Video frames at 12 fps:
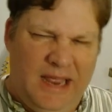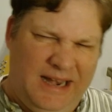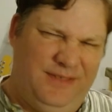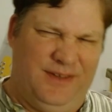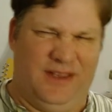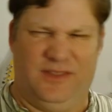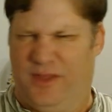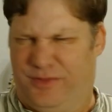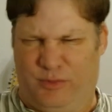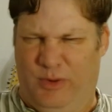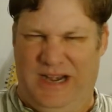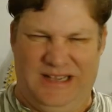anything in the
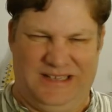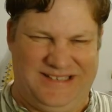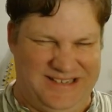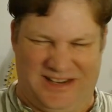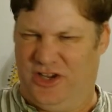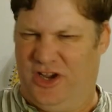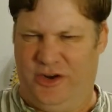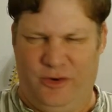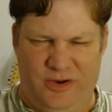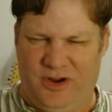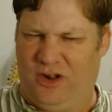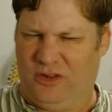$300 to
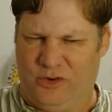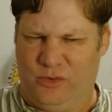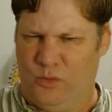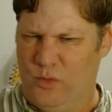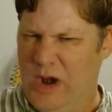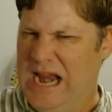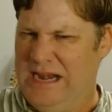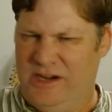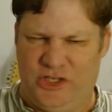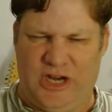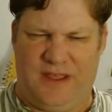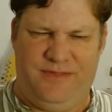$600
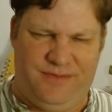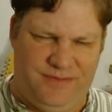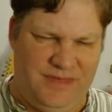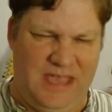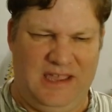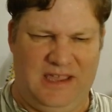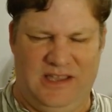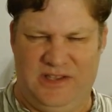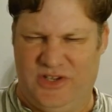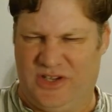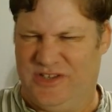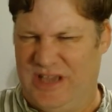range, I think
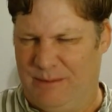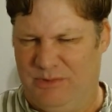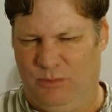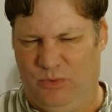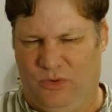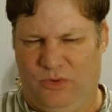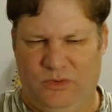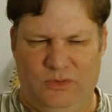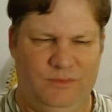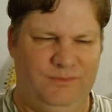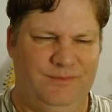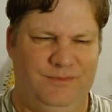is
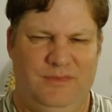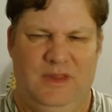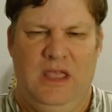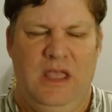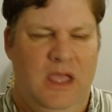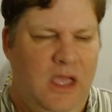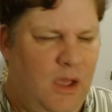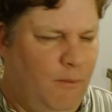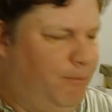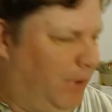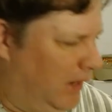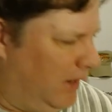acceptable.
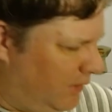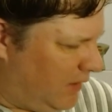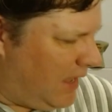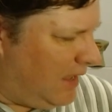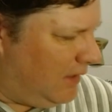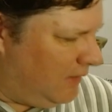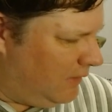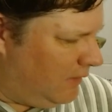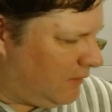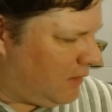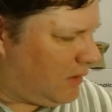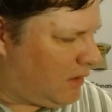But
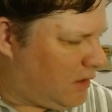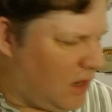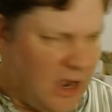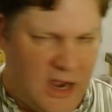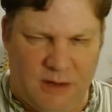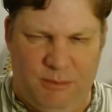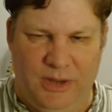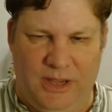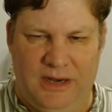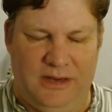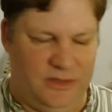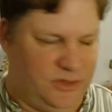
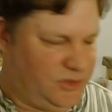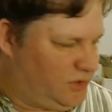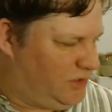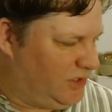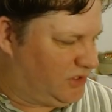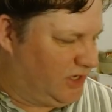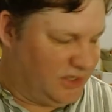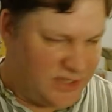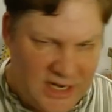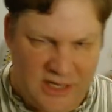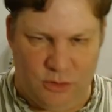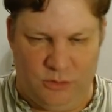Cockpit has
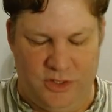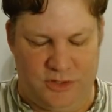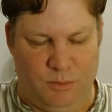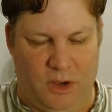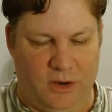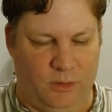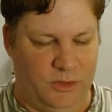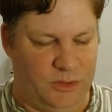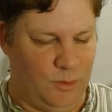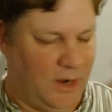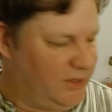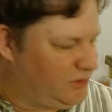discontinued this model,
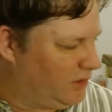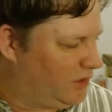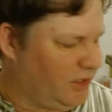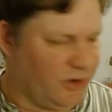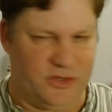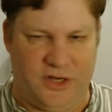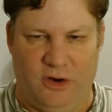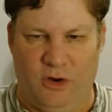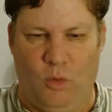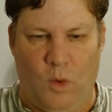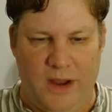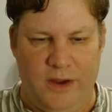which is why it's on clearance. And I
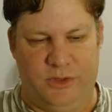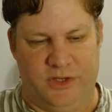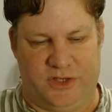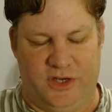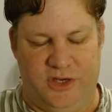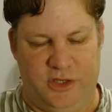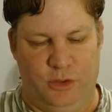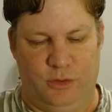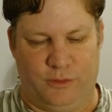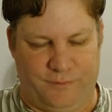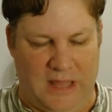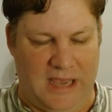don't know why you discontinue
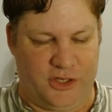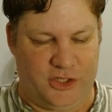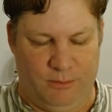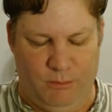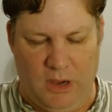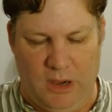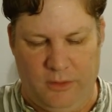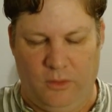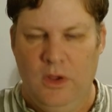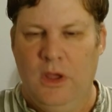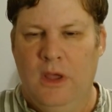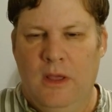your flagship
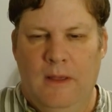model,